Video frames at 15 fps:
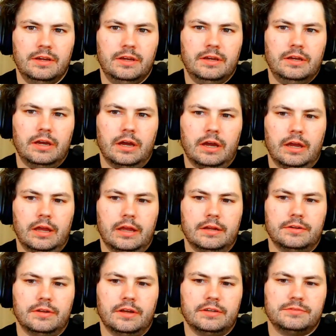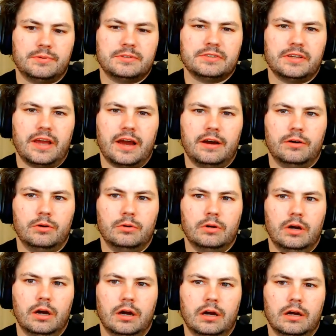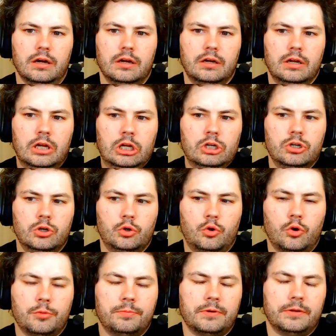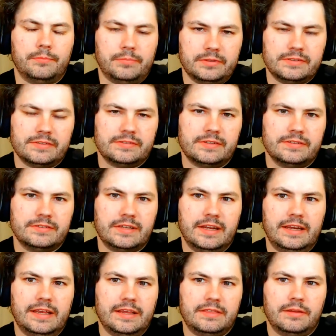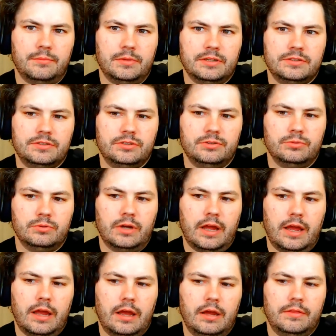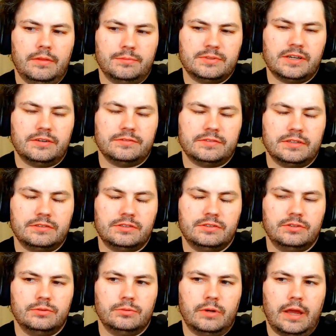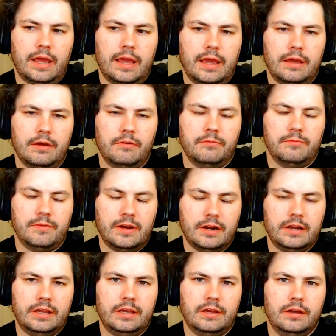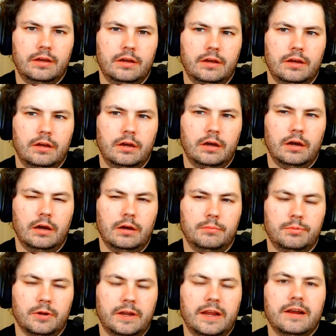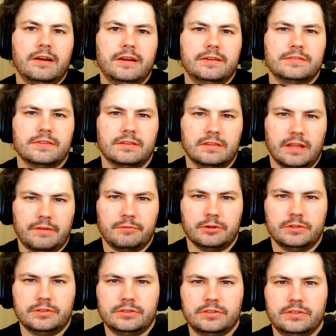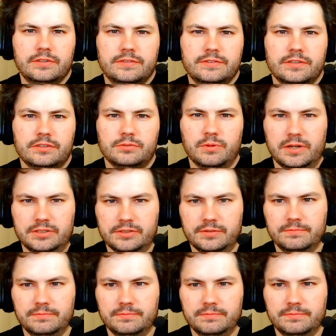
and especially how corporate businesses can get themselves into a very precarious, leveraged situation.